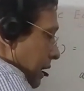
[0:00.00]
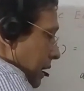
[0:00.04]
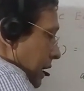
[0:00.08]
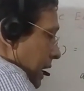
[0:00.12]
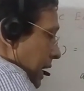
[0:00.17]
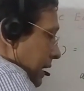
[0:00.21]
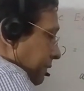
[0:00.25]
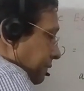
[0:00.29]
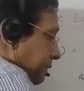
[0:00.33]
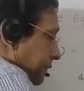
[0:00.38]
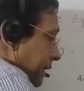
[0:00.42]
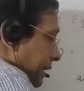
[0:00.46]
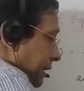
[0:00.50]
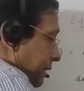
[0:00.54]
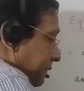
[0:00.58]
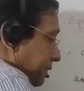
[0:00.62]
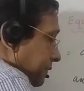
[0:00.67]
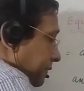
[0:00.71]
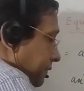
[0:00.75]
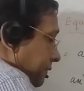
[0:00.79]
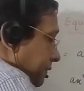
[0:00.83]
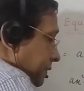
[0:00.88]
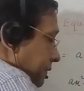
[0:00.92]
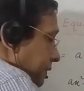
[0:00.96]

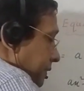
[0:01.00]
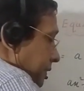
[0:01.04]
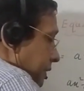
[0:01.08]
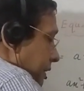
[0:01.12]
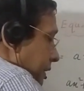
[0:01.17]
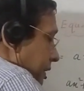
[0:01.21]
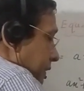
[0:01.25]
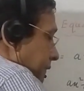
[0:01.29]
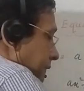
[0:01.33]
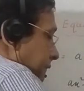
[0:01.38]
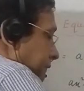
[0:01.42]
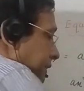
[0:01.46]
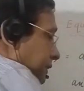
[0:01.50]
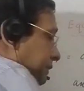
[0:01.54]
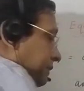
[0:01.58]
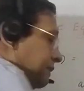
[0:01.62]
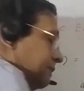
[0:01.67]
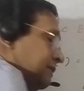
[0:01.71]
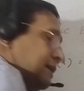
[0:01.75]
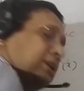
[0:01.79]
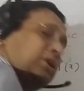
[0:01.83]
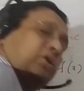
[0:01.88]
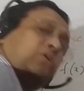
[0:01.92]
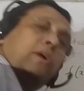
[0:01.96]
this
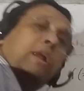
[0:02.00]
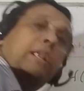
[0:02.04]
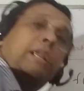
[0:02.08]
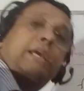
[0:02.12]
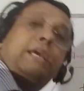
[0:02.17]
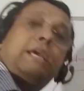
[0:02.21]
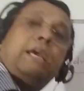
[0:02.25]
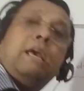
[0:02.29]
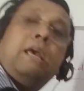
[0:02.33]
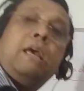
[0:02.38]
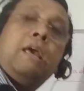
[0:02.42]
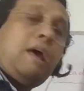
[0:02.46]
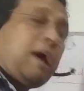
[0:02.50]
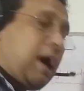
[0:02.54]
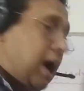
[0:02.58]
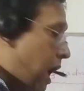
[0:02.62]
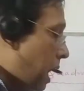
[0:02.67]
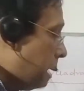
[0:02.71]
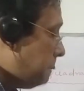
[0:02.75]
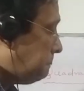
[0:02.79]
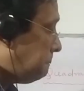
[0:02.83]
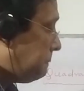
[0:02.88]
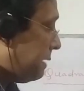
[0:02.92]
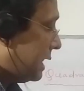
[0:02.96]
is actually
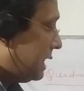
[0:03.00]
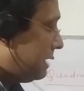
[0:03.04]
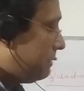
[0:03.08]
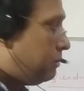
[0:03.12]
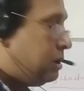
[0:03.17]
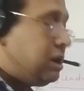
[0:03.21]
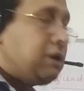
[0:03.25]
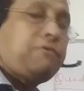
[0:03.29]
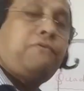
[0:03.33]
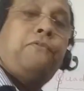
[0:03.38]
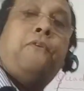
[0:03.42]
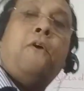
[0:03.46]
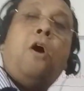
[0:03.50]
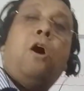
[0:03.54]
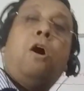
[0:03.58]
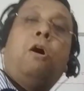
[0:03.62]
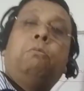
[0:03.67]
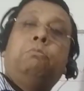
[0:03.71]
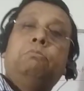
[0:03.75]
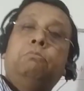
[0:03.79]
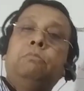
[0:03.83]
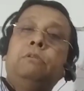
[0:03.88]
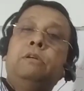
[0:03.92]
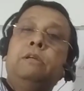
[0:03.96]
a parabolic
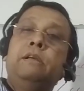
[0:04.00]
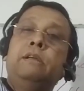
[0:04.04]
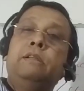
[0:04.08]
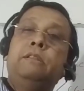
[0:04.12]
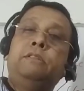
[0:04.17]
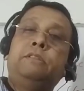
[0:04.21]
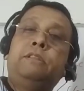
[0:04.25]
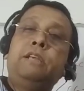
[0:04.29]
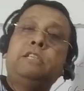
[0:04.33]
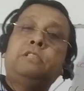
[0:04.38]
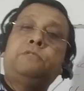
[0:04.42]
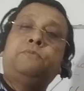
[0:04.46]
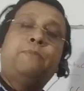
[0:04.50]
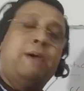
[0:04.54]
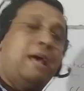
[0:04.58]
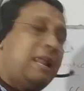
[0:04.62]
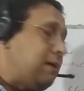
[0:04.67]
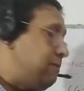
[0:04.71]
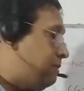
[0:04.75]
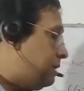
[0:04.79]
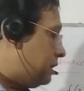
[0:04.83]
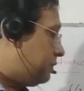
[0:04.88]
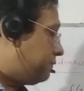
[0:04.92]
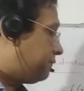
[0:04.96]
form. This
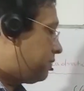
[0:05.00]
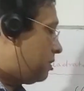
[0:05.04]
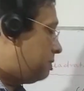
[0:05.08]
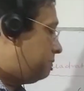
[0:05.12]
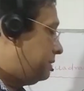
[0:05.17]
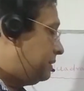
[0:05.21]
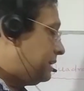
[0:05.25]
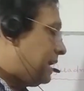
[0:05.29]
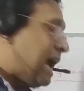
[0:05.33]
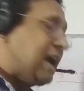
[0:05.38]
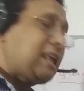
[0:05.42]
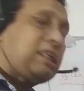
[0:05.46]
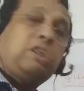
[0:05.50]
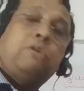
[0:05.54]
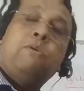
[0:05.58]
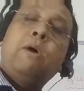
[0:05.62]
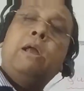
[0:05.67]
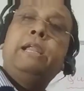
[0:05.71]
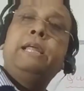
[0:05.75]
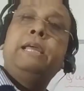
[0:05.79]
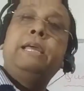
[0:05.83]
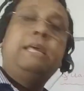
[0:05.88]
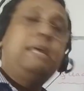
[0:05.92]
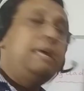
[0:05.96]
parabolic form
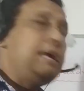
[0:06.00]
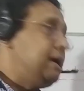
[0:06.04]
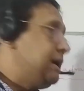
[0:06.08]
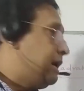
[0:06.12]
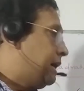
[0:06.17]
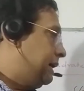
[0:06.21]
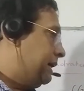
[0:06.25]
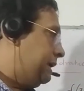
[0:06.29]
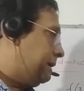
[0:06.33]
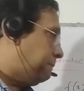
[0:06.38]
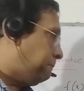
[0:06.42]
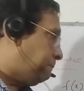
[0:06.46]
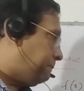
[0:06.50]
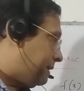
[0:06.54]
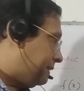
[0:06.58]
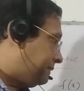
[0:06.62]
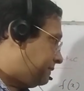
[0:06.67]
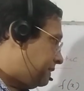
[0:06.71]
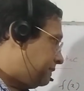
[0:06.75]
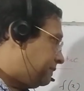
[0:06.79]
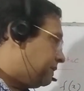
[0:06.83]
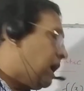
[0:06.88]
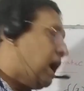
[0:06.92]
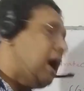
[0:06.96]
actually
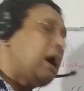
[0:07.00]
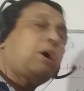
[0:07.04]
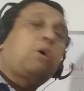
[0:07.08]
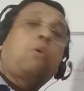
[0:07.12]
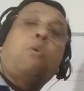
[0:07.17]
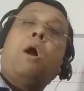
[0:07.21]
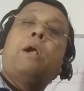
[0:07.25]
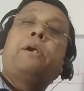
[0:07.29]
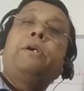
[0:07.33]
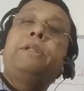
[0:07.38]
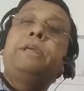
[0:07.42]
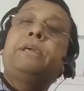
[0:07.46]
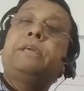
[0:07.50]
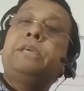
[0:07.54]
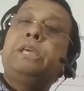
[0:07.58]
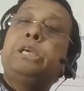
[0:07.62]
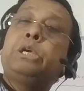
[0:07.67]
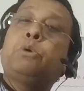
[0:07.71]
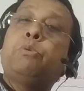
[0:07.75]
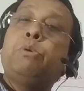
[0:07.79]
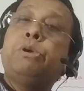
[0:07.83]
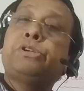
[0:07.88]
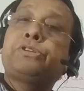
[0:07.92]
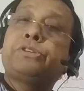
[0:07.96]
represents our quadratic
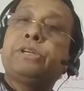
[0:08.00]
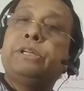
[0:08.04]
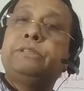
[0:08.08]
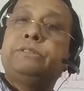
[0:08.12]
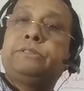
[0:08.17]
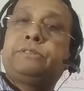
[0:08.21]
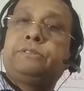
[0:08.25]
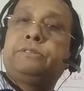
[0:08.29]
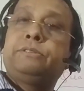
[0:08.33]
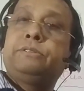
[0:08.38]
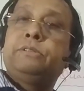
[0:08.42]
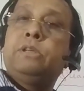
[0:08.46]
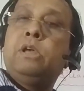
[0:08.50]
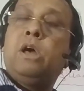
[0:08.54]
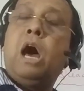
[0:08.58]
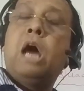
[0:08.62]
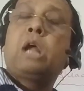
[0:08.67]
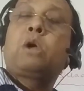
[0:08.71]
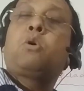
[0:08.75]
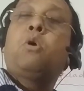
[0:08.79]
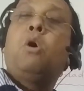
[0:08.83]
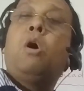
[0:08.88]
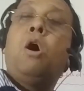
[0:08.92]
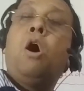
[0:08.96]
equations
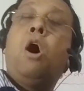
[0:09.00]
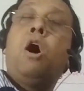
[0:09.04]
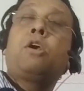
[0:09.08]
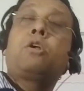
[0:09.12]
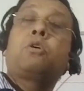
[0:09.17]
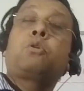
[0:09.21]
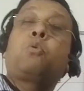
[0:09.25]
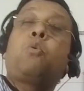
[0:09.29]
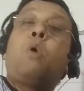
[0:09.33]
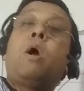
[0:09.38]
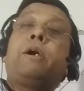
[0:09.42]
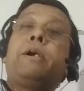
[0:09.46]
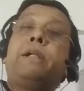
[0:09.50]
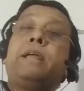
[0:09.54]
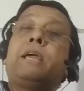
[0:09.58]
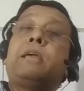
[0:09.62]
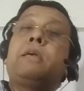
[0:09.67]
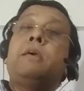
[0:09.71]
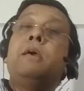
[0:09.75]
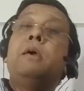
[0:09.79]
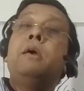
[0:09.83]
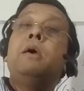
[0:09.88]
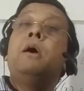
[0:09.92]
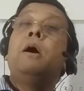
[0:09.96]
or
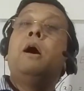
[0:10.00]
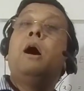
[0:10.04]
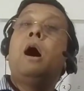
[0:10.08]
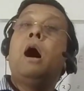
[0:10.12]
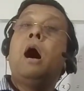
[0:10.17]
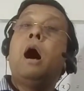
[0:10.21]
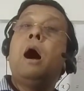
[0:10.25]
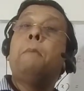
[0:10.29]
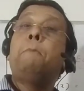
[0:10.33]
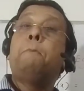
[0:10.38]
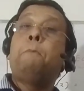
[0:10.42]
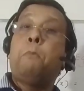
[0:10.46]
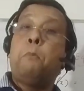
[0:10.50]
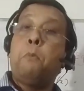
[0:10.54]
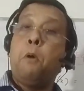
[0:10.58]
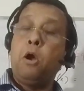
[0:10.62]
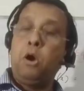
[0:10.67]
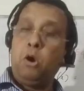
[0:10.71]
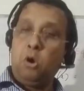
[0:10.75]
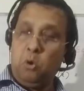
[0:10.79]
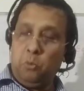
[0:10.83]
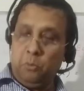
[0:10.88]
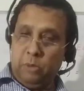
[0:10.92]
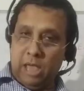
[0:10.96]
quadratic
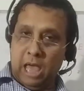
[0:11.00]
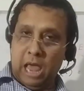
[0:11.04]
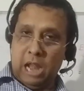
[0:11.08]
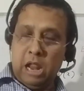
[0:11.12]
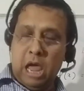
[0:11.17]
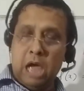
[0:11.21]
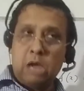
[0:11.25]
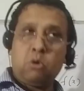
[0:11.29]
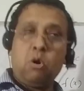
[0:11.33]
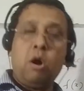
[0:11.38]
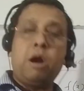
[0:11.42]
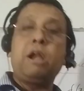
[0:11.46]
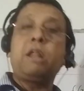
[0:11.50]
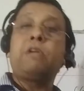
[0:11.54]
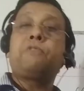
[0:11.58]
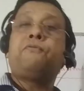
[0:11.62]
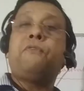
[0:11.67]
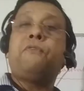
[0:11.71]
polynomial, quadratic